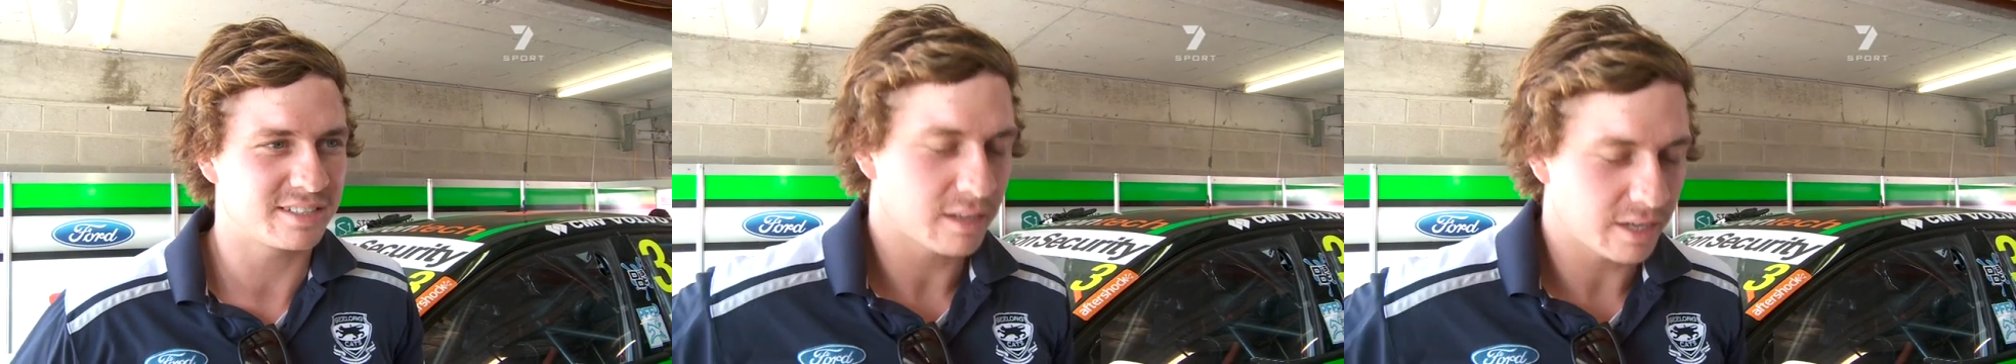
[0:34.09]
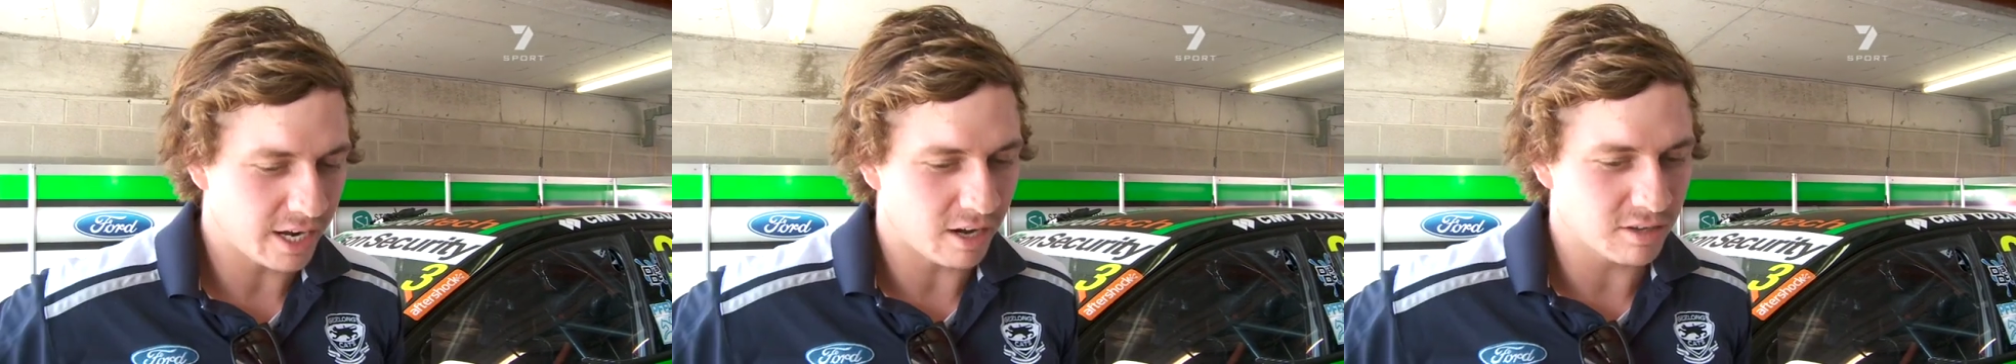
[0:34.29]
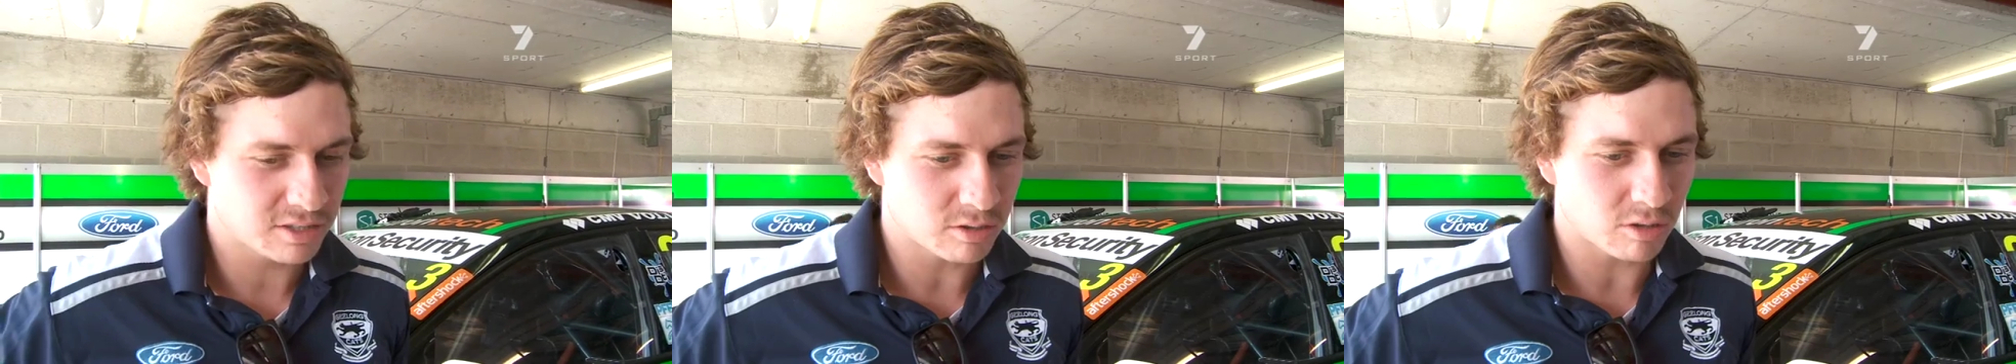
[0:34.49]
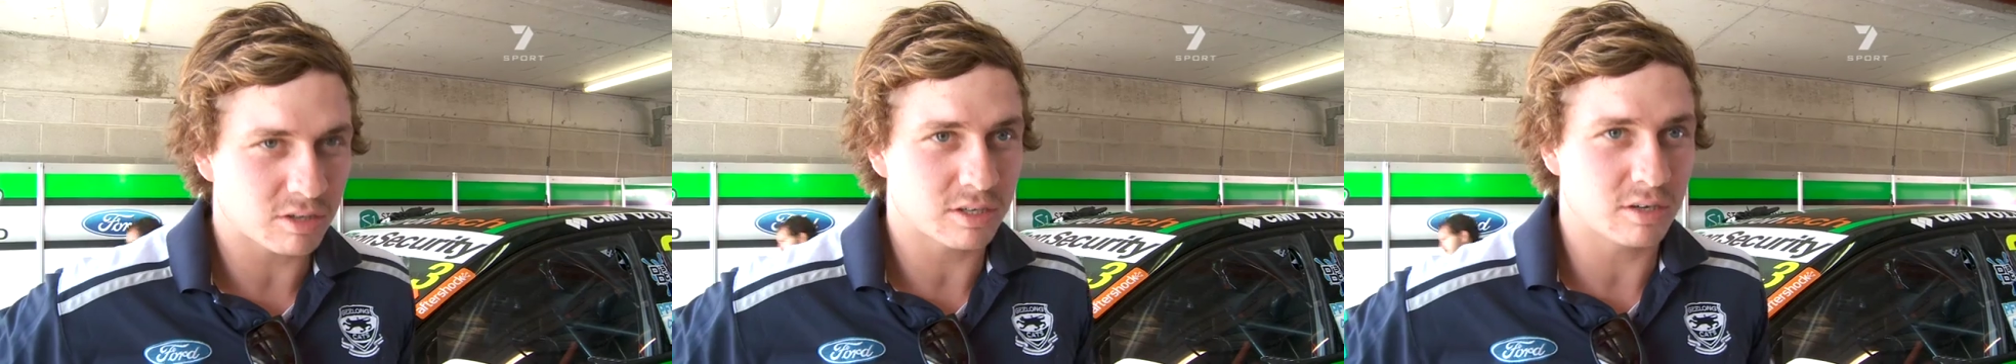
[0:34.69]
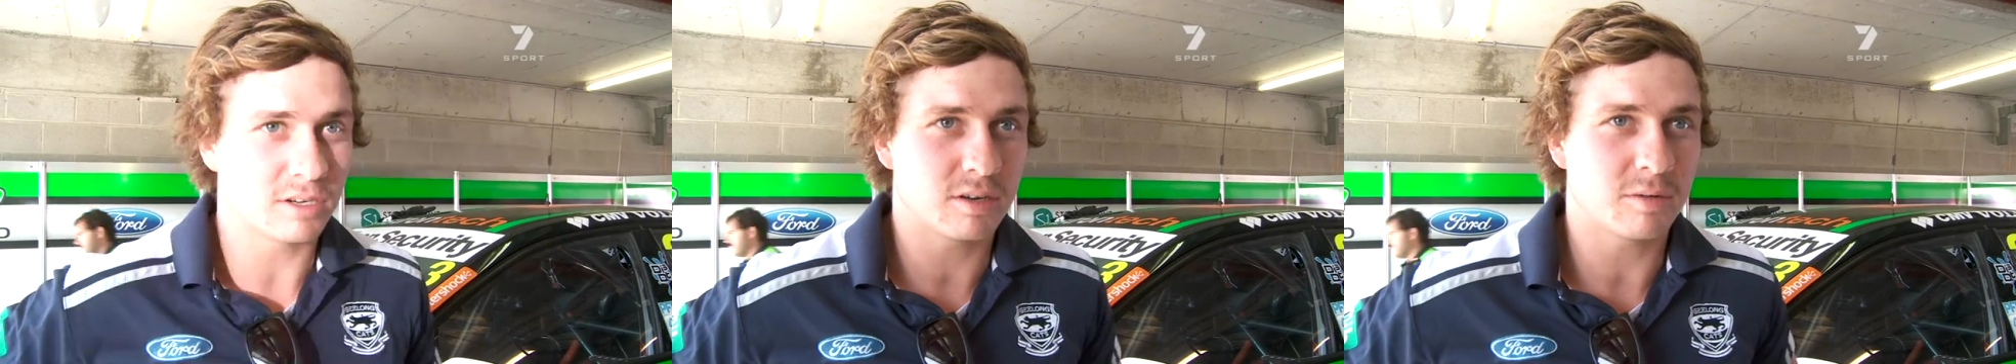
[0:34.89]
Yeah, I was
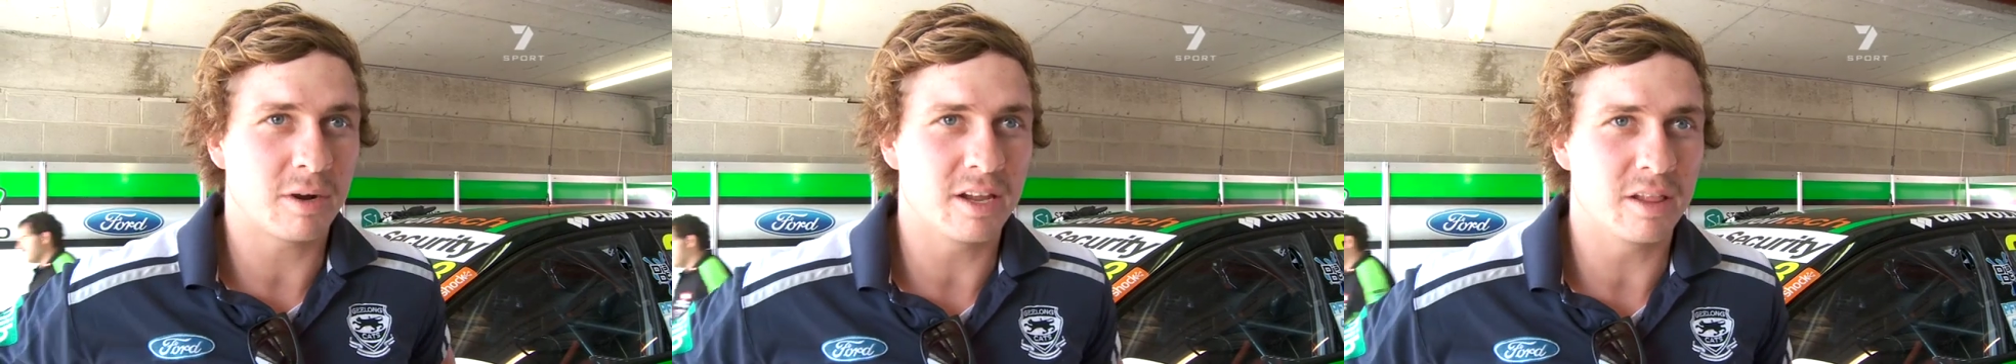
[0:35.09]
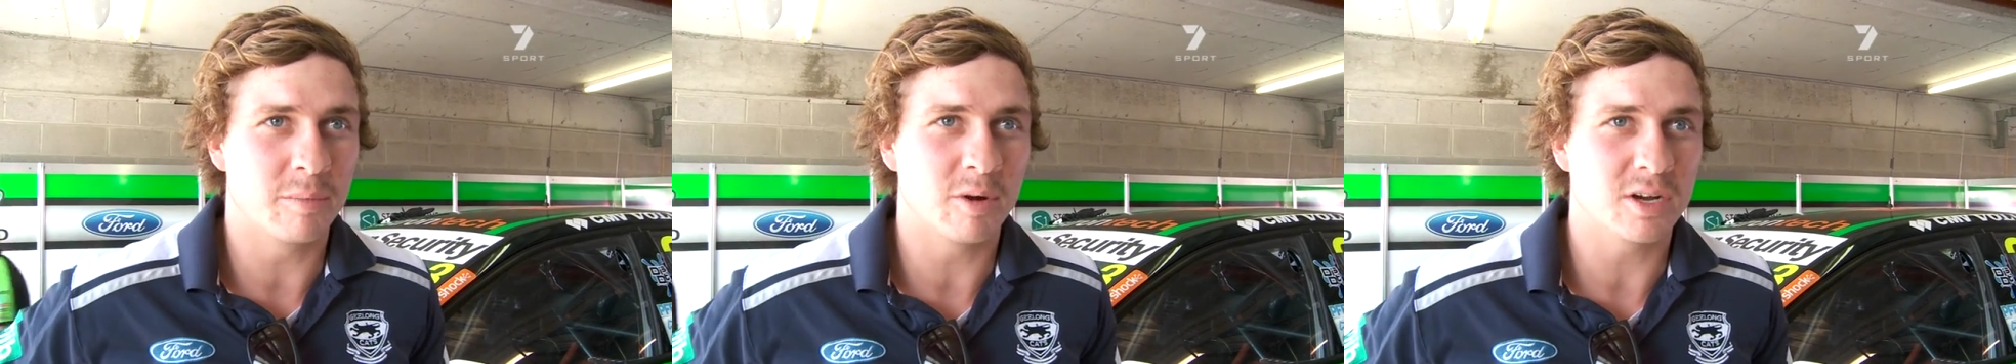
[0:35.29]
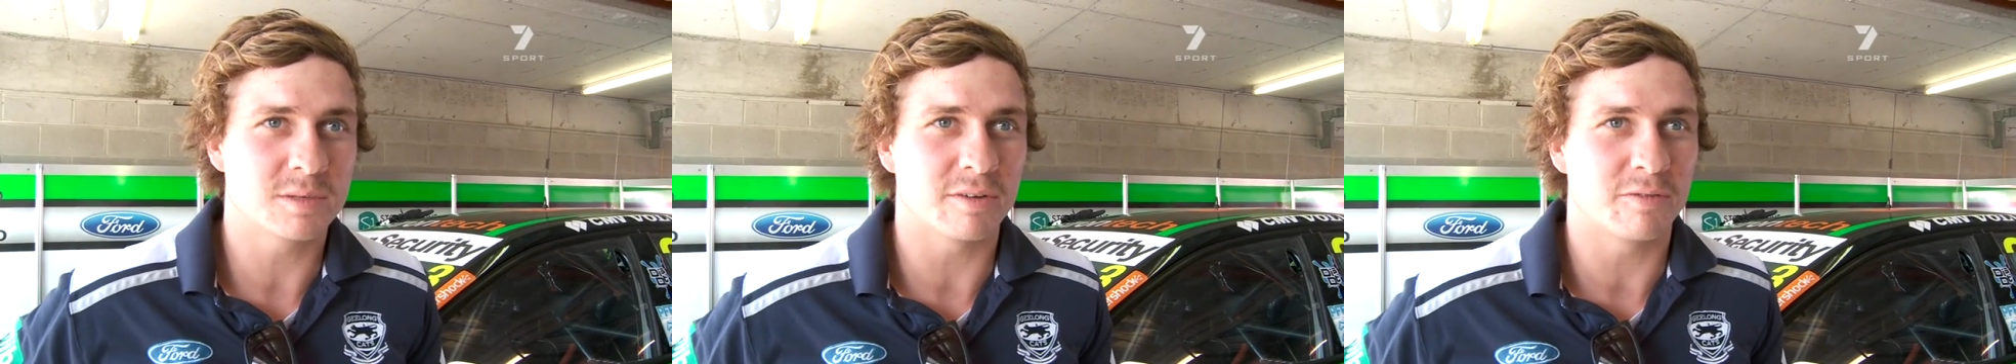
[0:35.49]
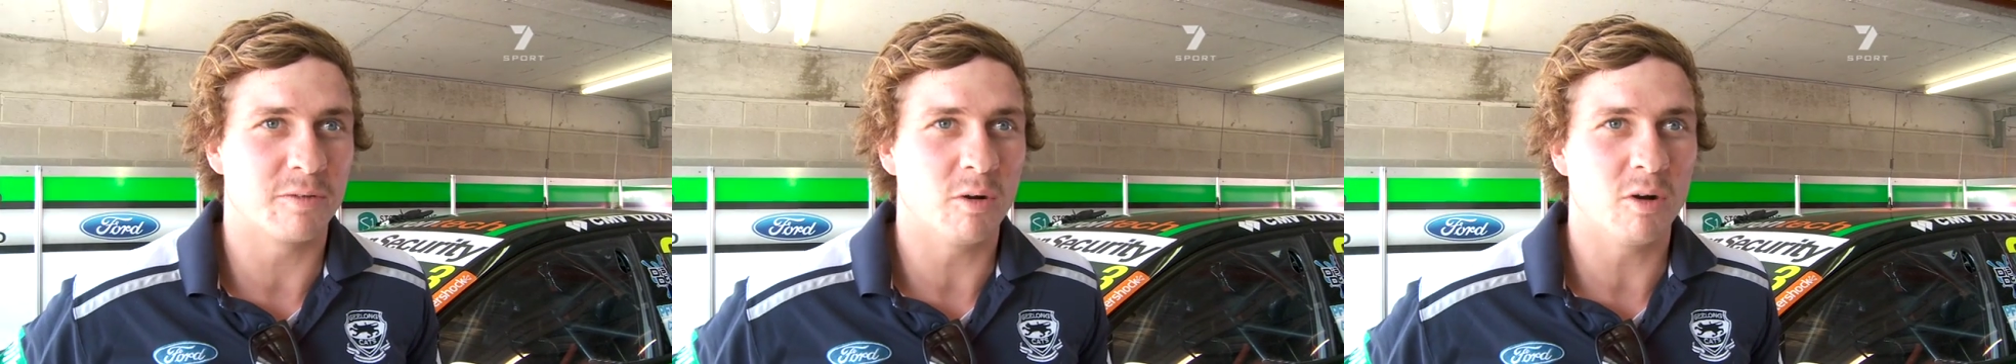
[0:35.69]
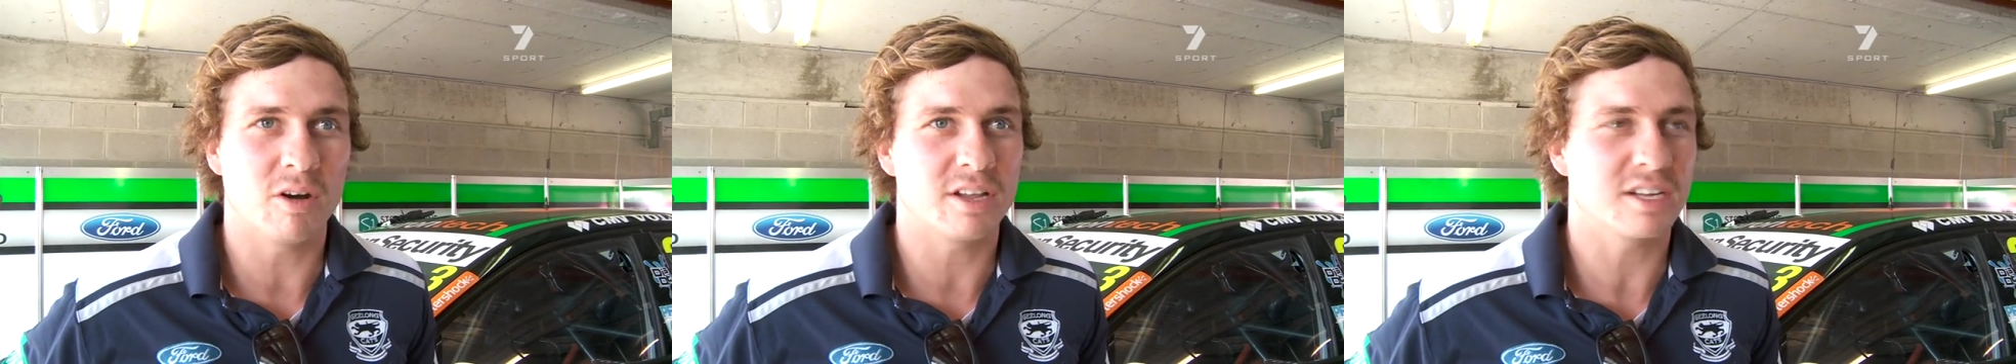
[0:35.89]
talking to one of the boys before.